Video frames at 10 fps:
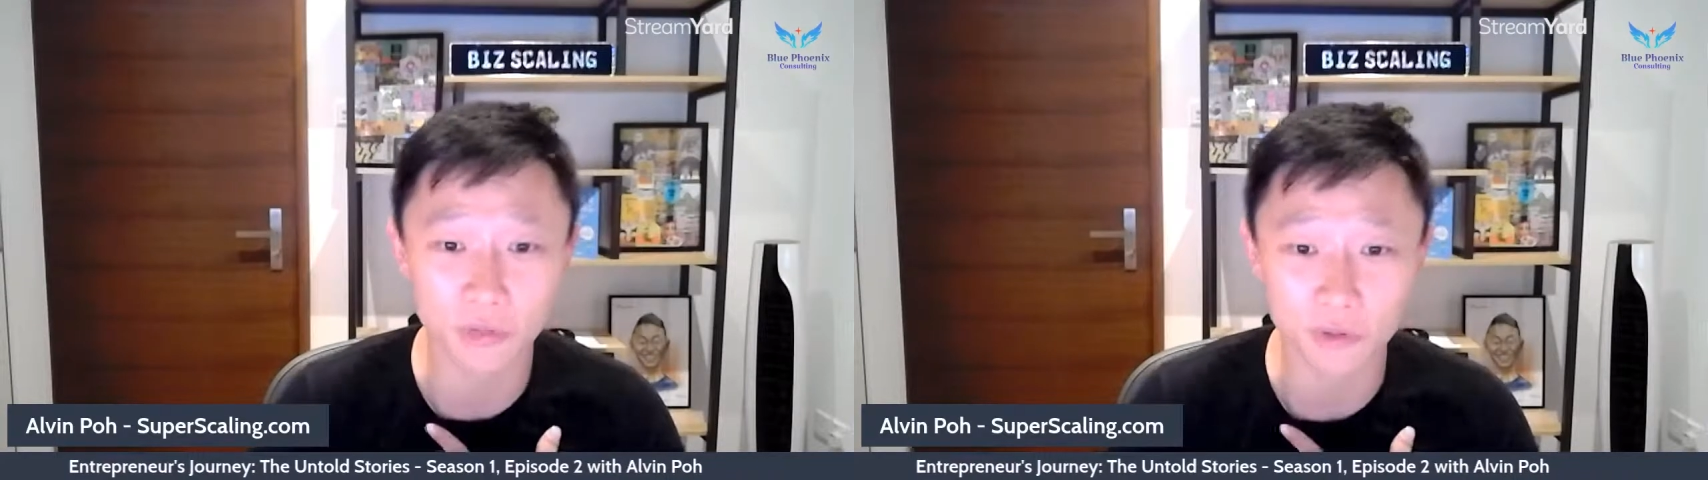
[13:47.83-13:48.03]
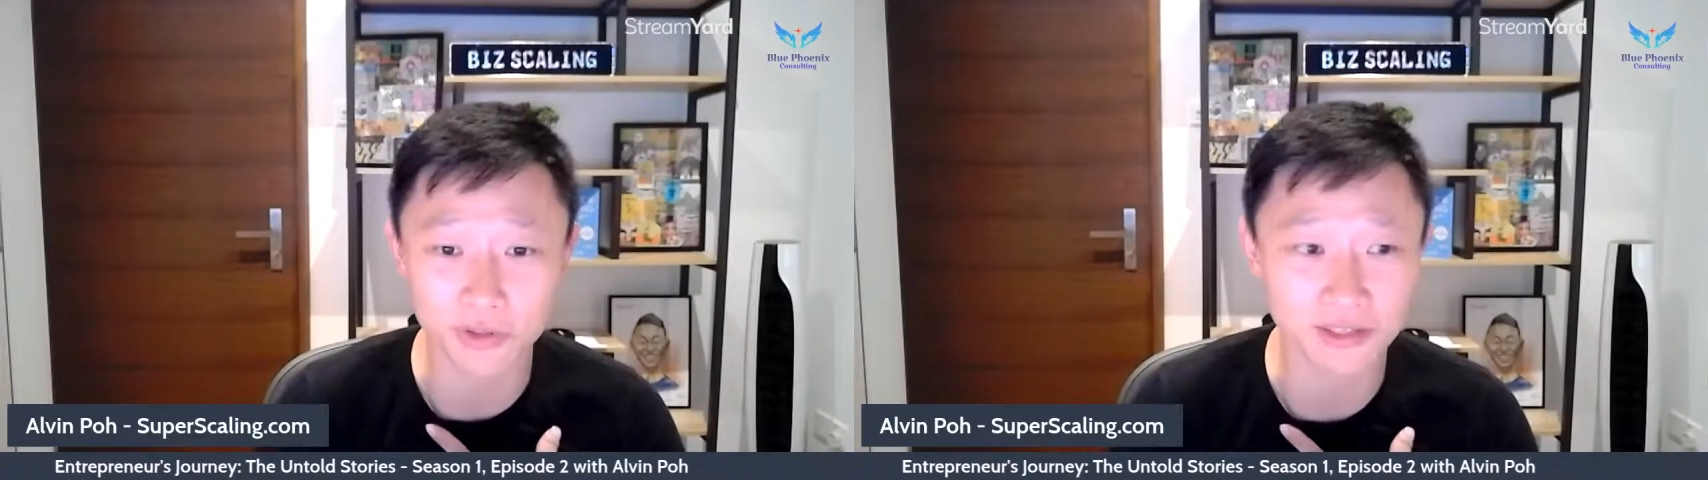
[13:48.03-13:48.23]

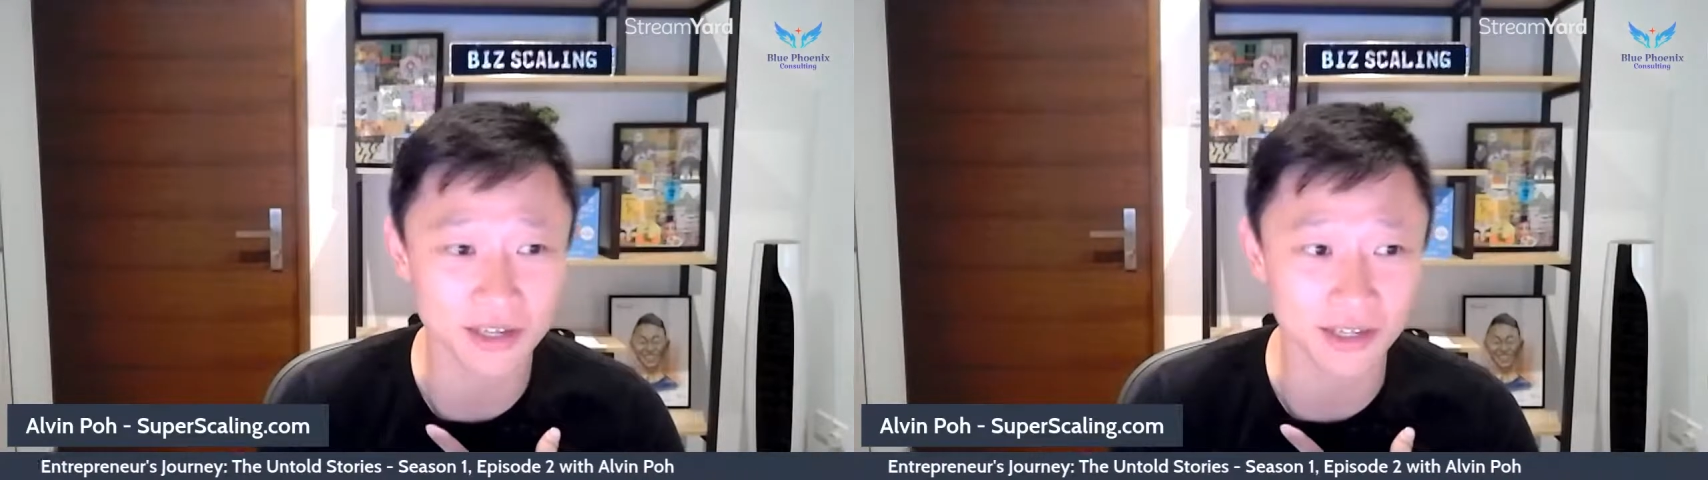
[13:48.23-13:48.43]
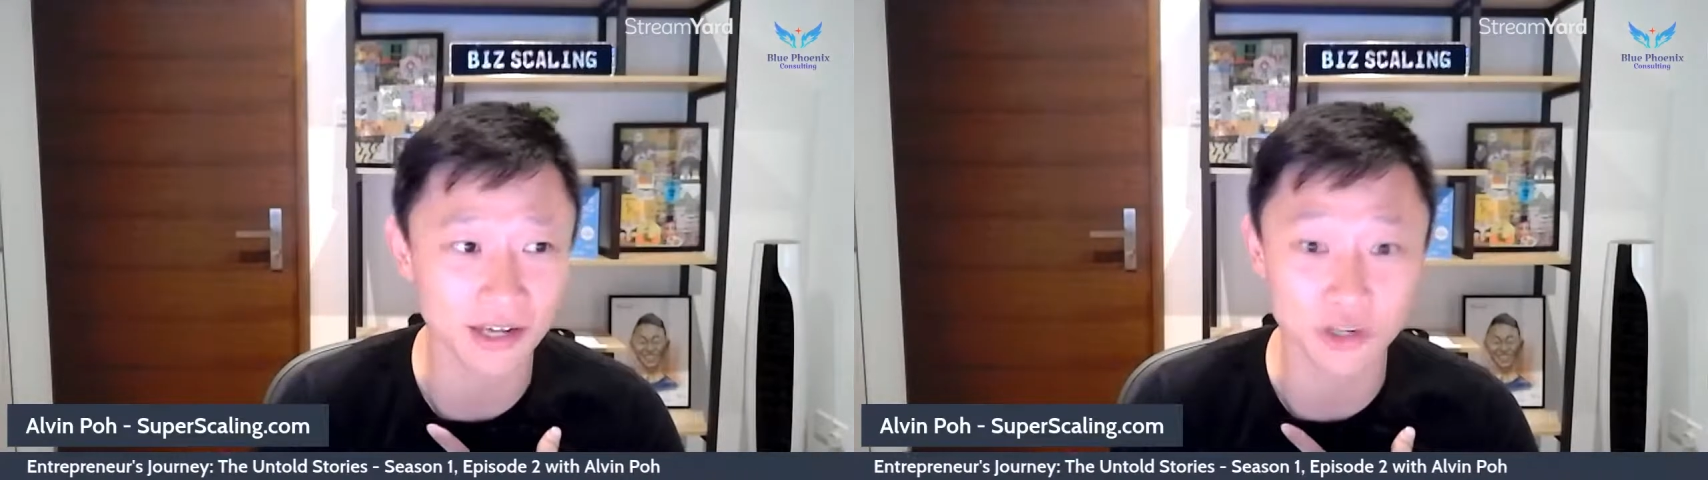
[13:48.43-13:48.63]
was
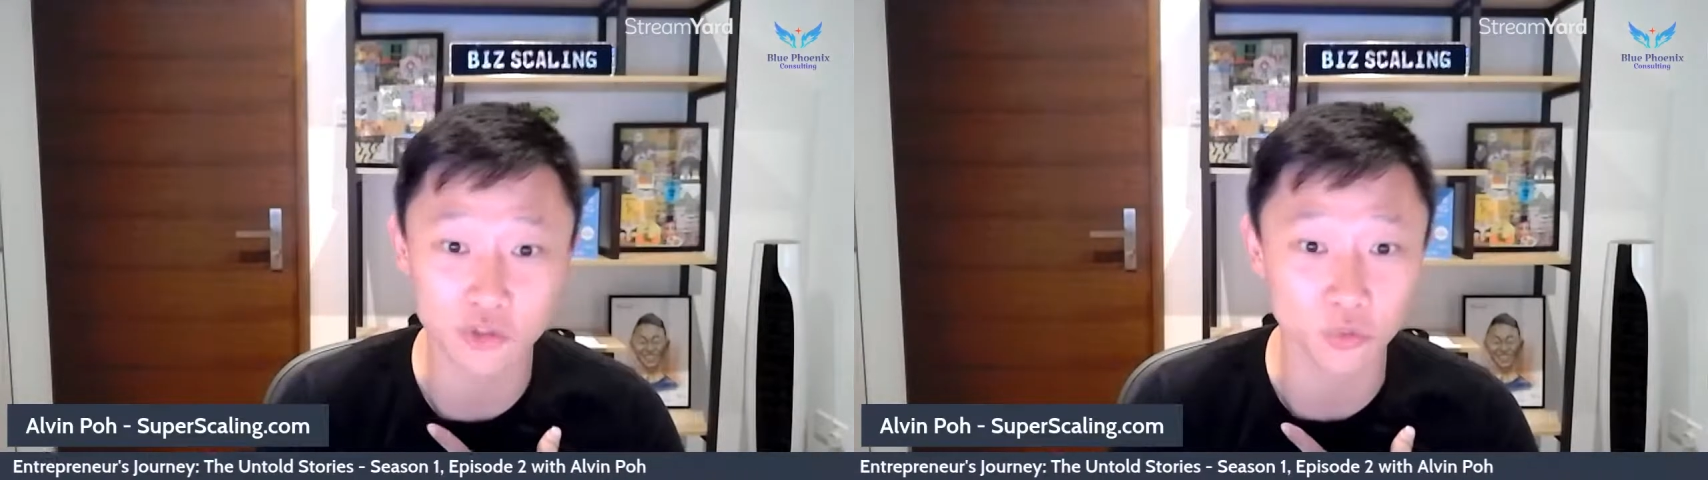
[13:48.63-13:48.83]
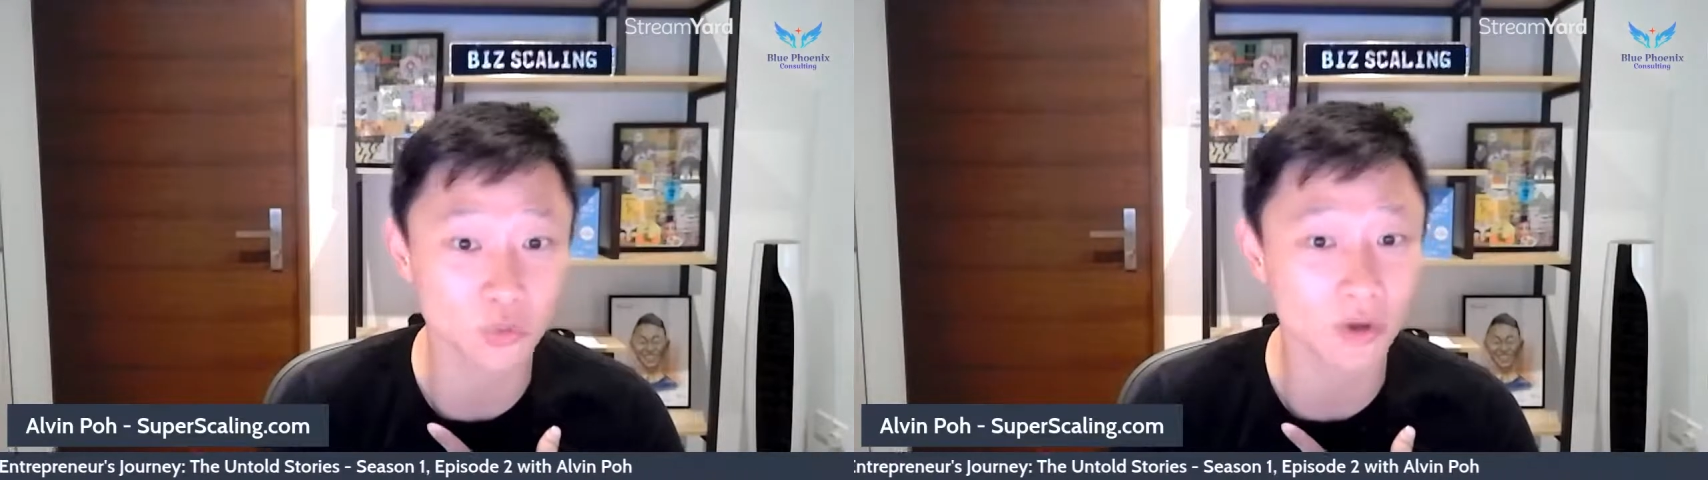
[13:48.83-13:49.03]
like I
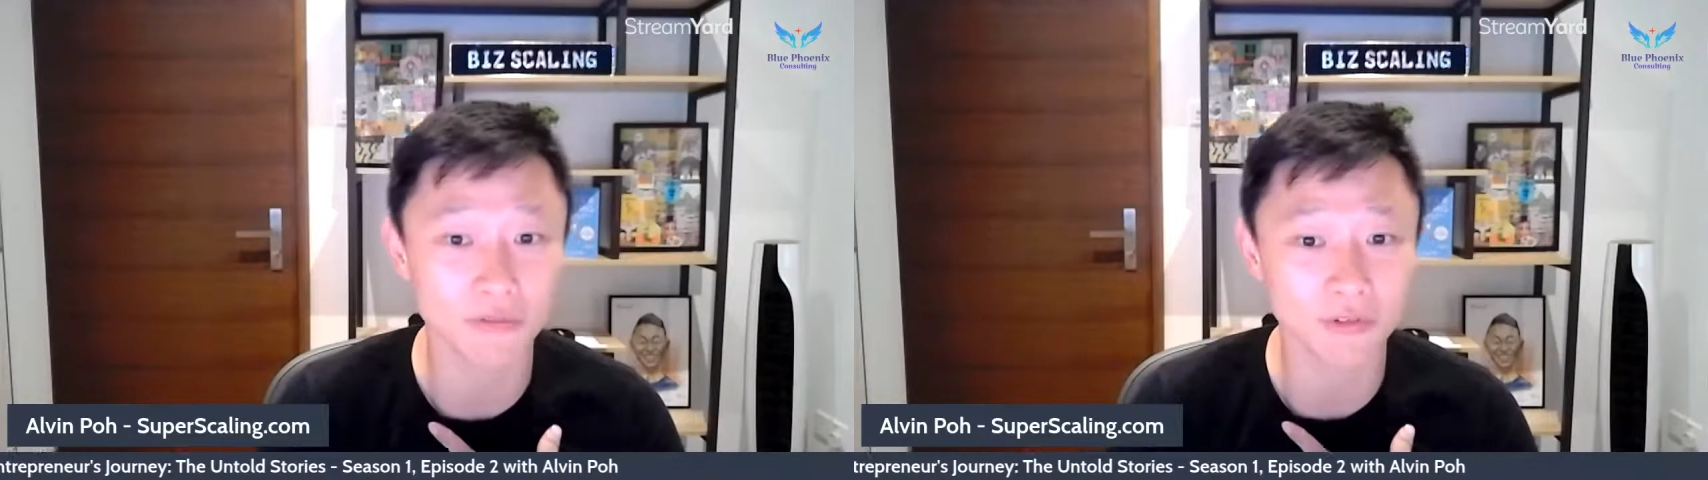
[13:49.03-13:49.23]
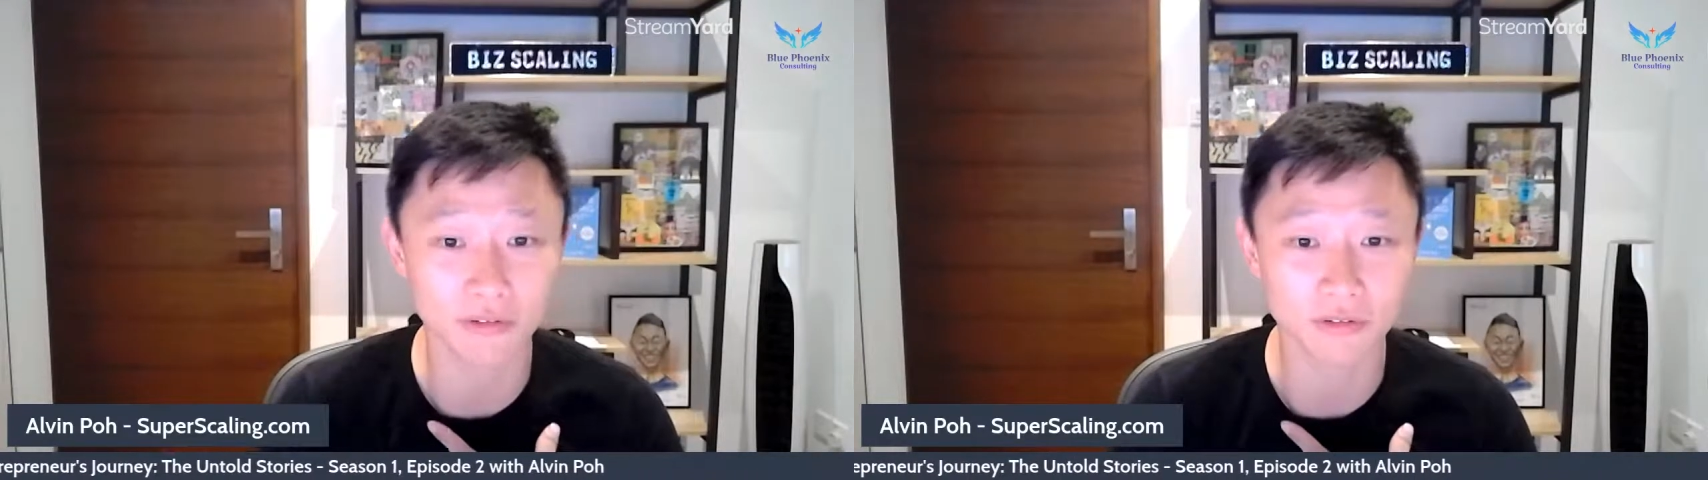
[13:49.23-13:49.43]
should do
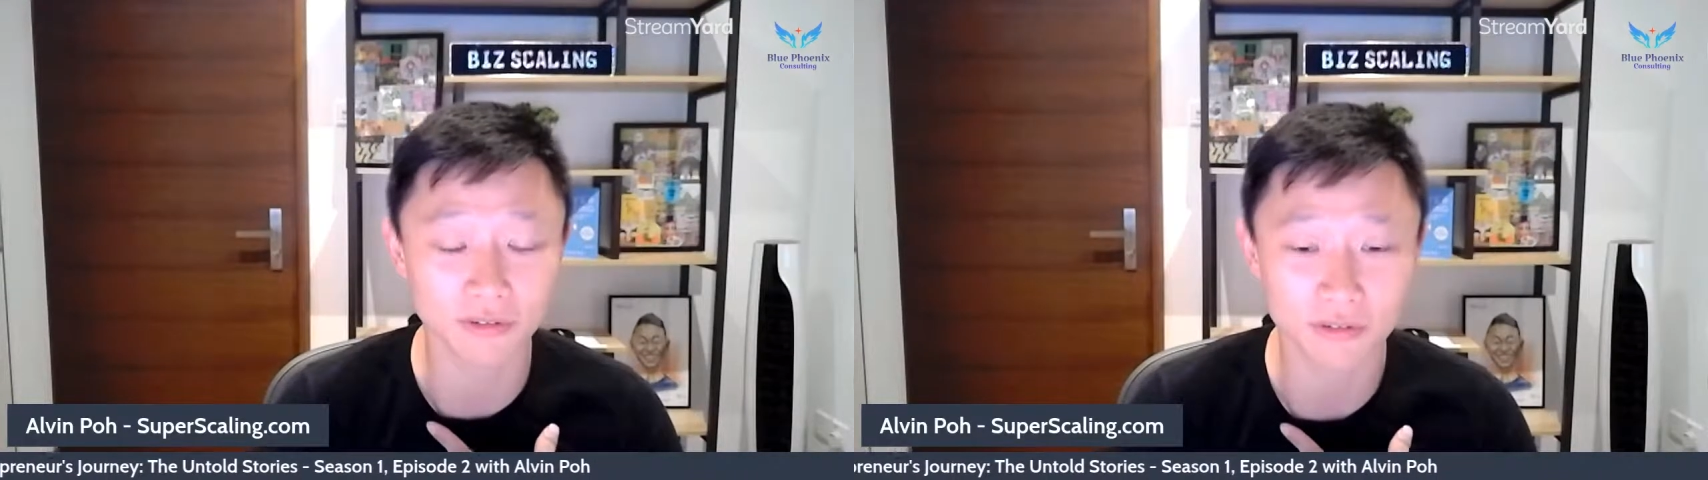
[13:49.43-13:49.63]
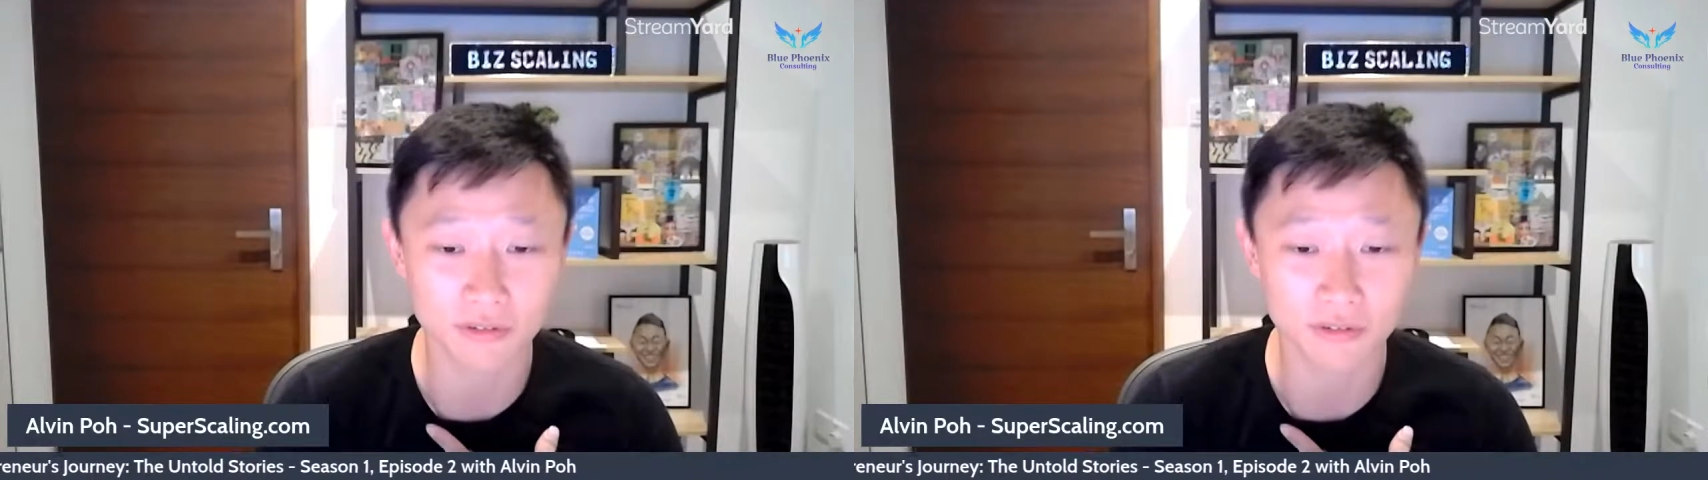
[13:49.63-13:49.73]
everything.